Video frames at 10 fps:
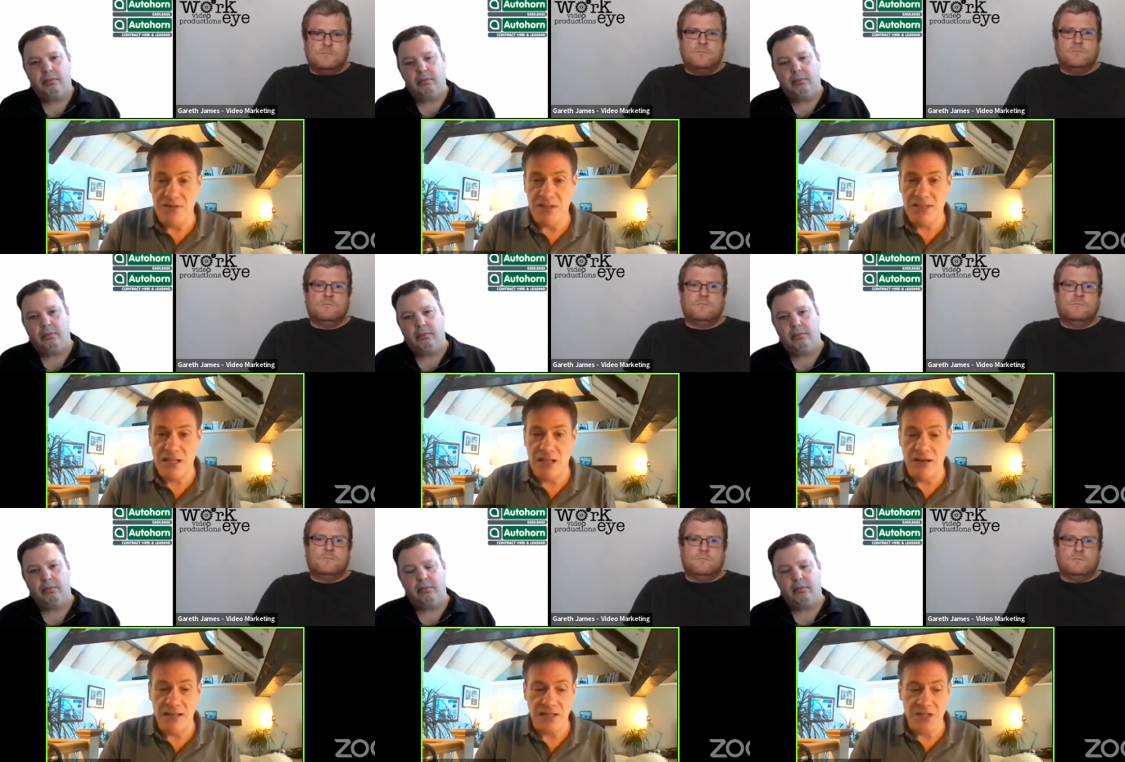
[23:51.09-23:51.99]
Speaker 1: that's
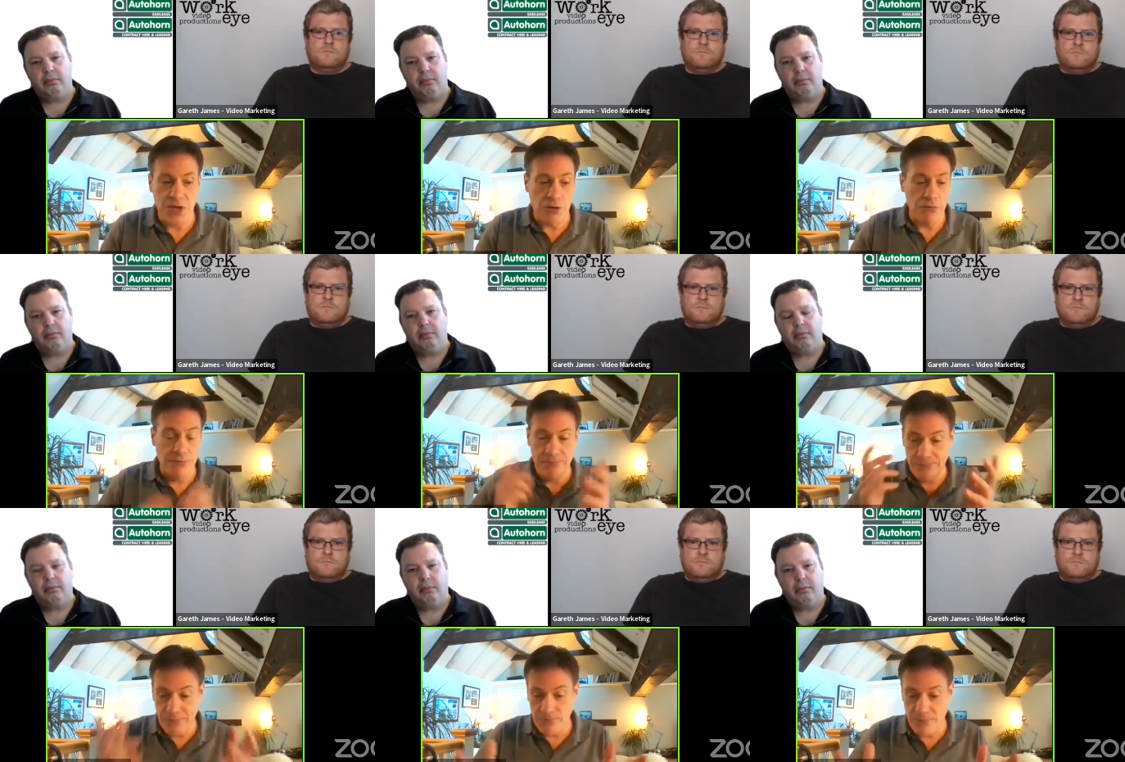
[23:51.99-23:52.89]
declining so
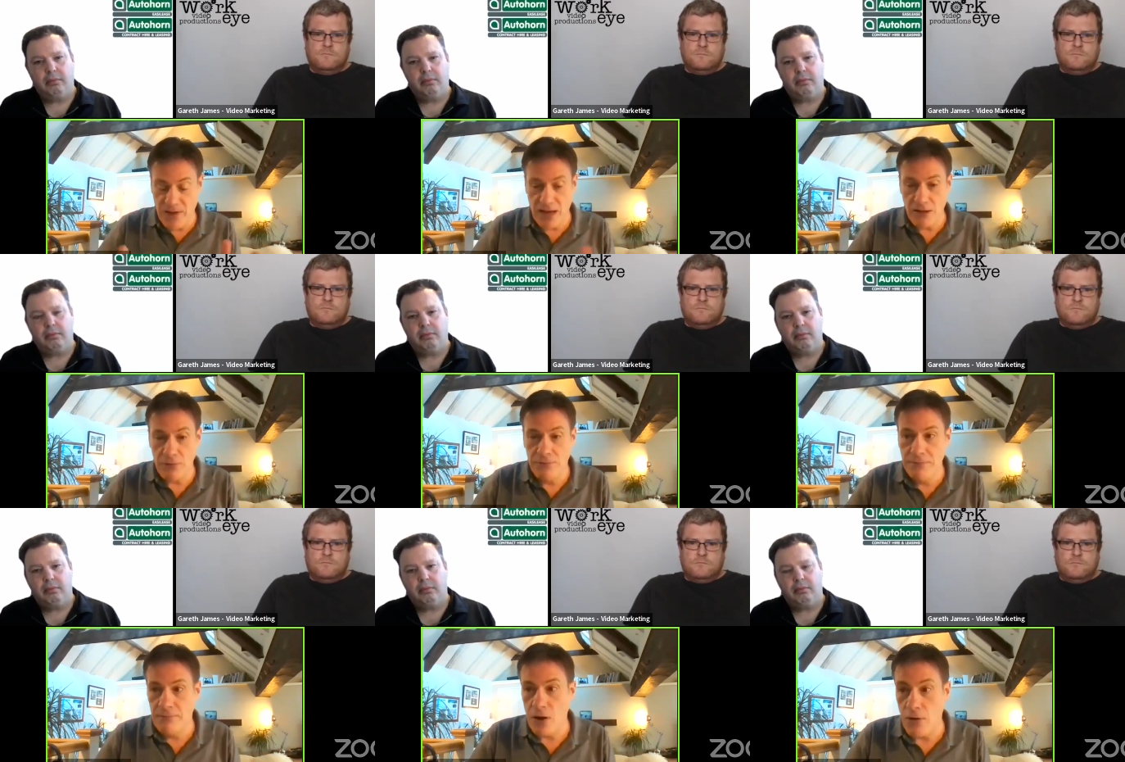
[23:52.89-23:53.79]
fail
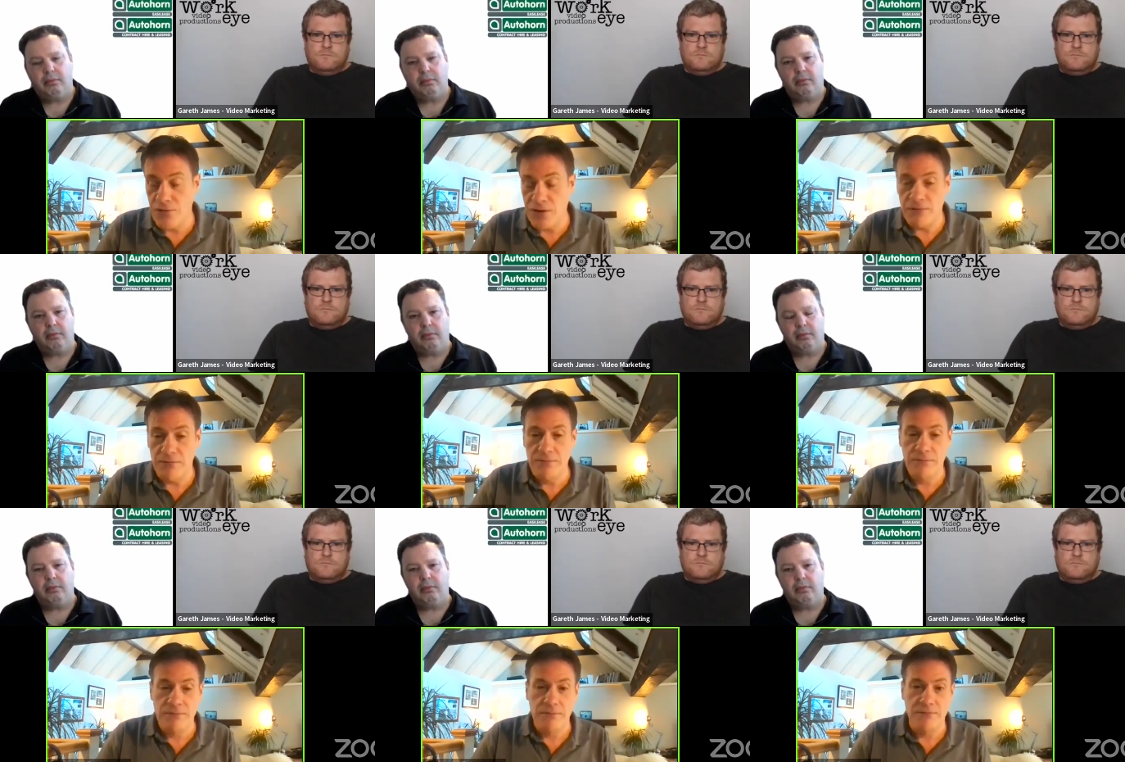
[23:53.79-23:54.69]
often
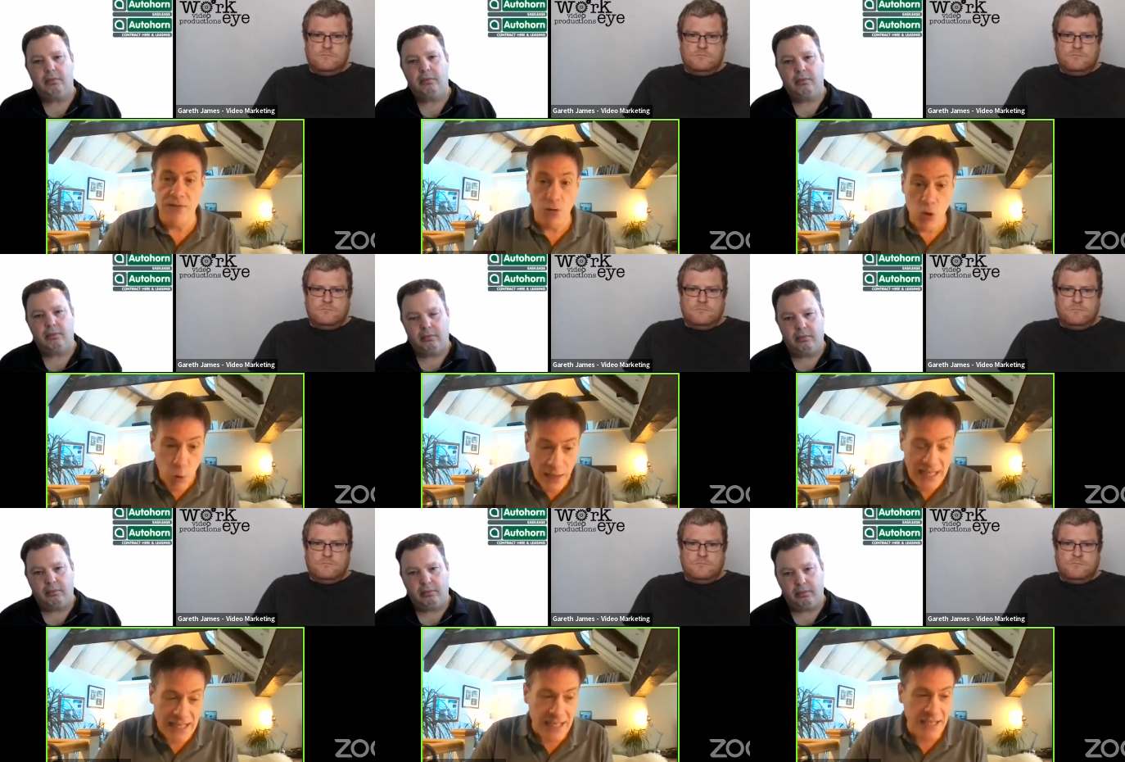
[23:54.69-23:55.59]
fail
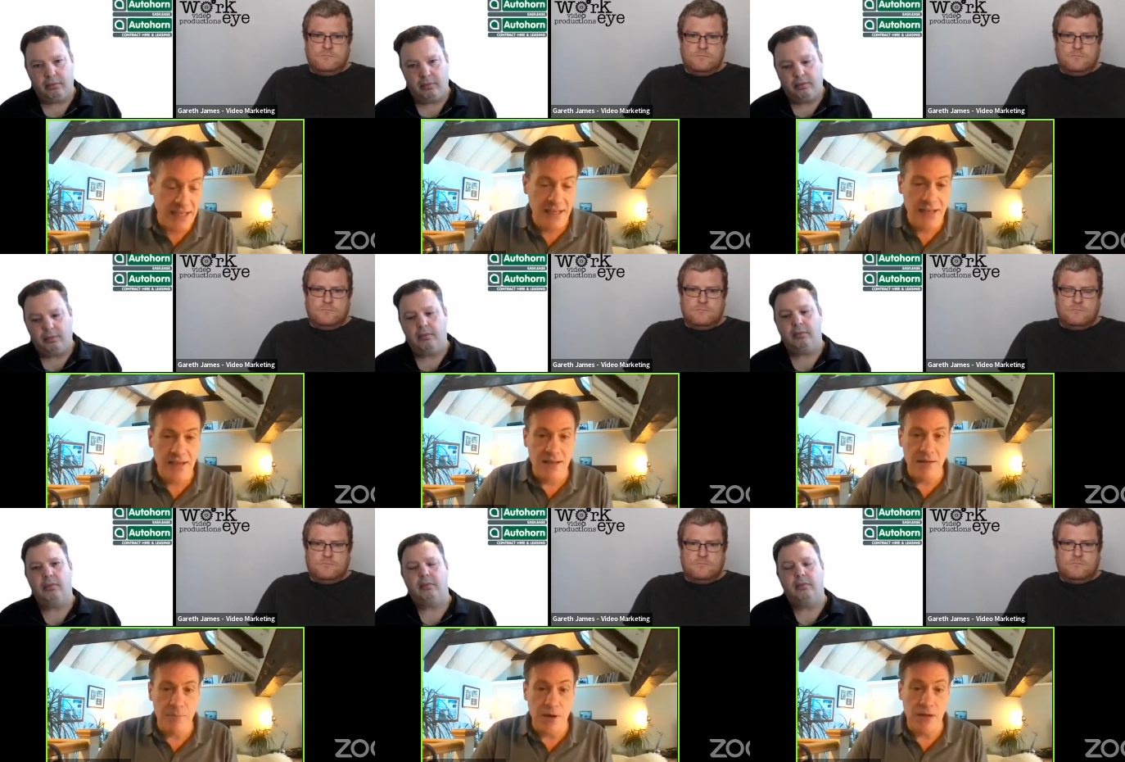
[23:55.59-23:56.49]
quickly
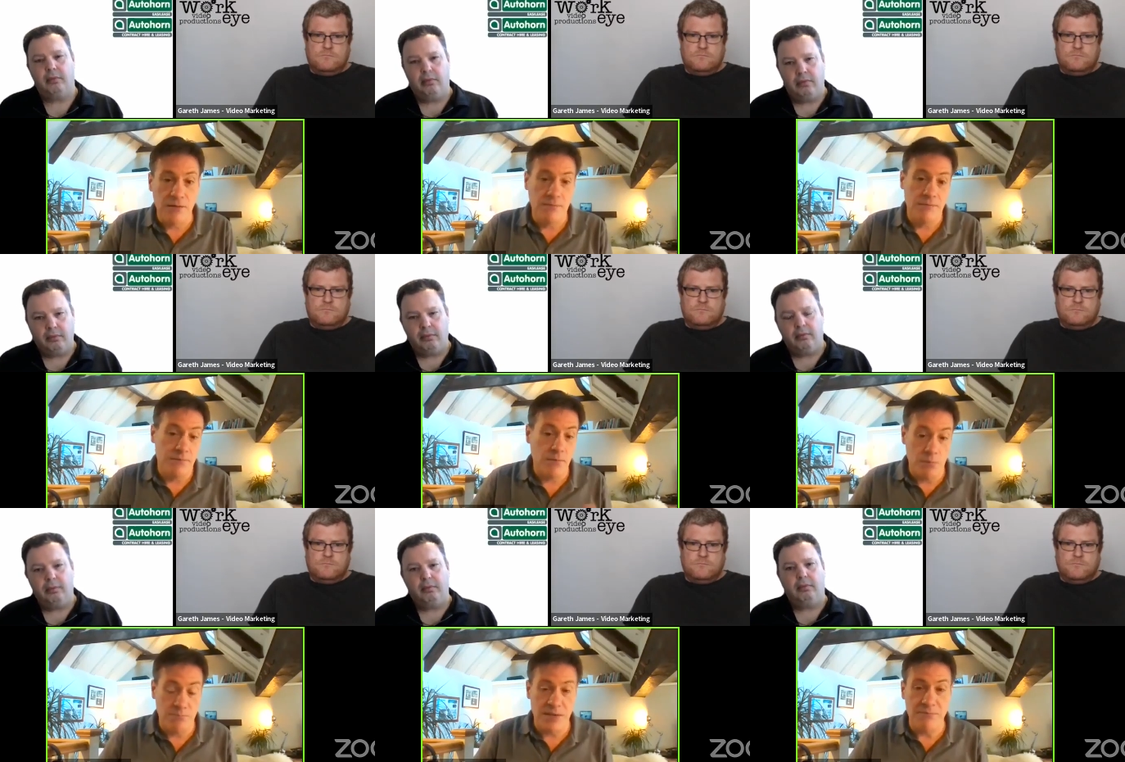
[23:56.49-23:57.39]
but
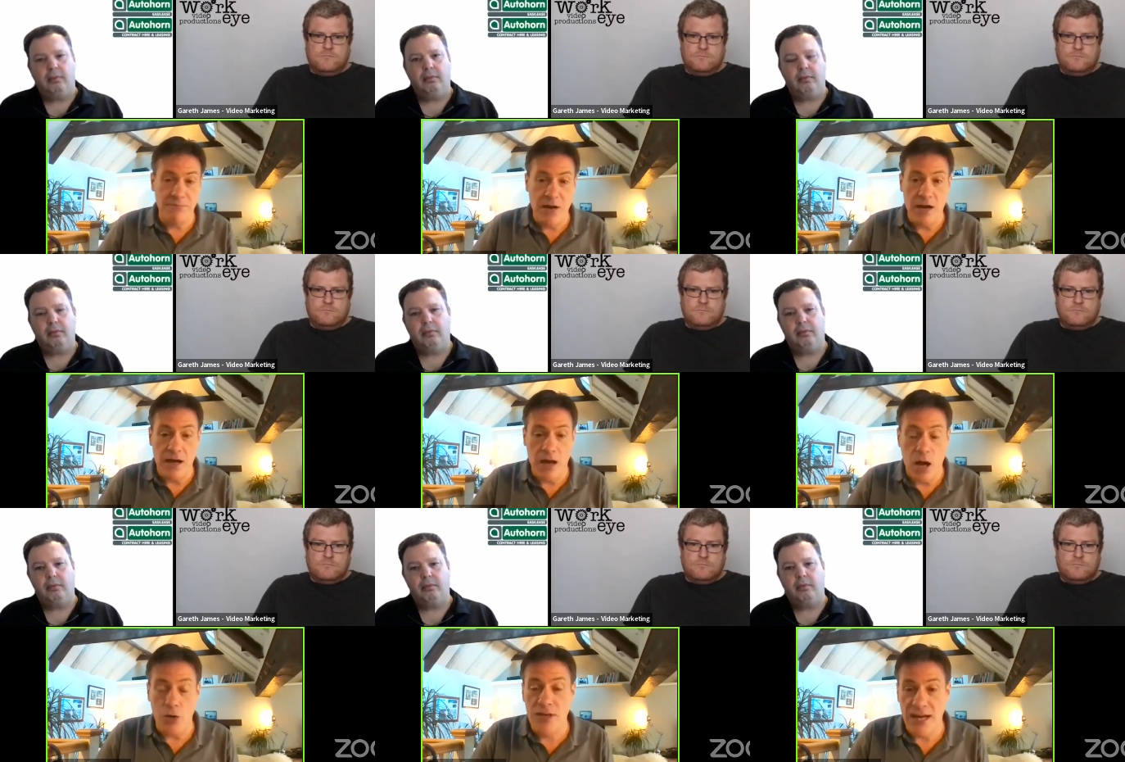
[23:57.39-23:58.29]
be
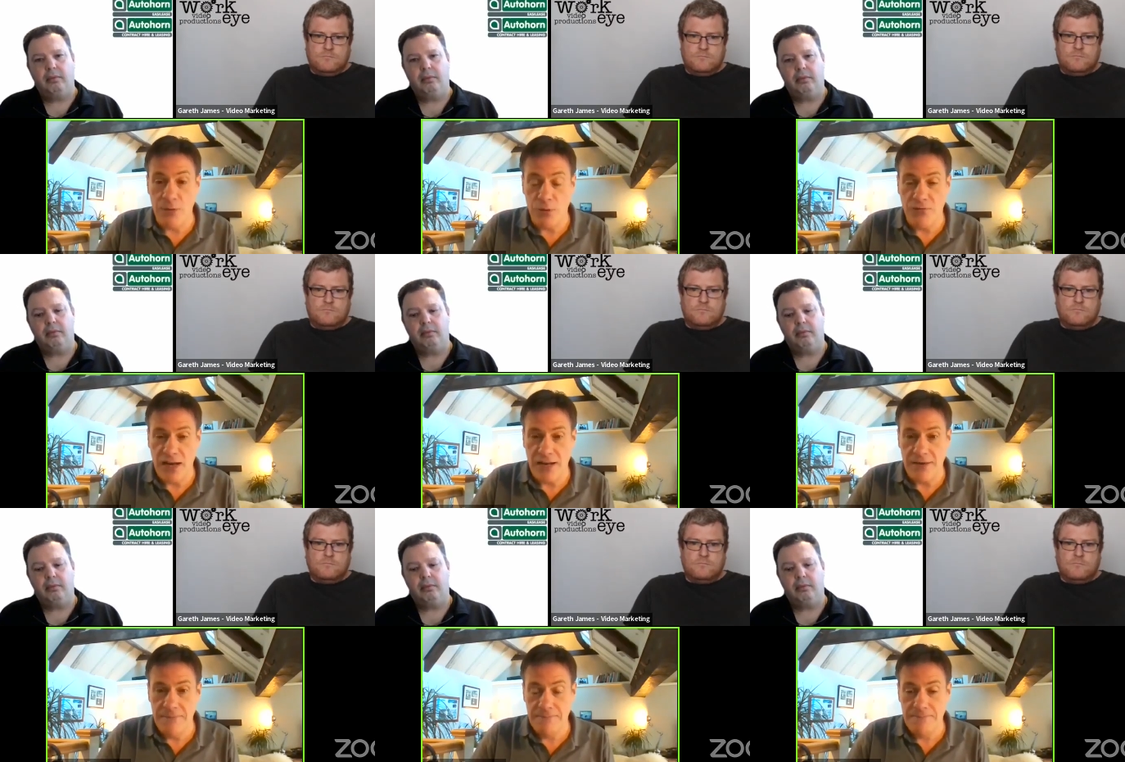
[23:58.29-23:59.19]
okay with failure.
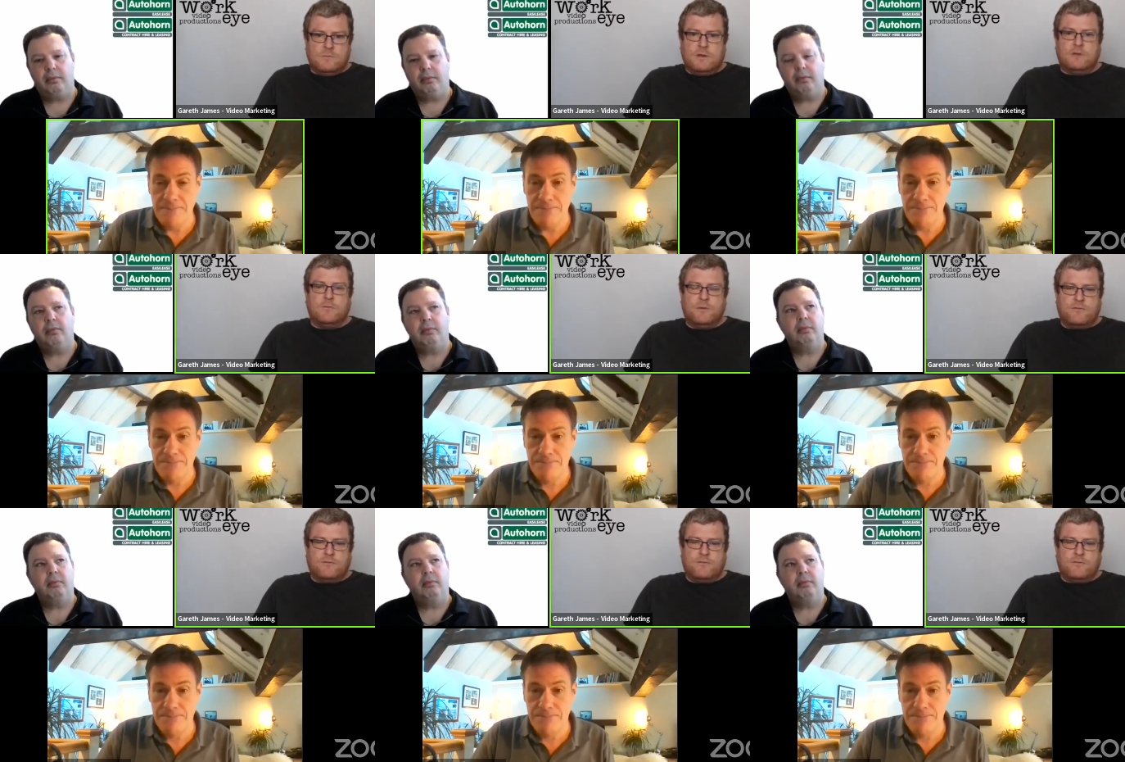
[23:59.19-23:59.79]
Speaker 2: Yeah, don't be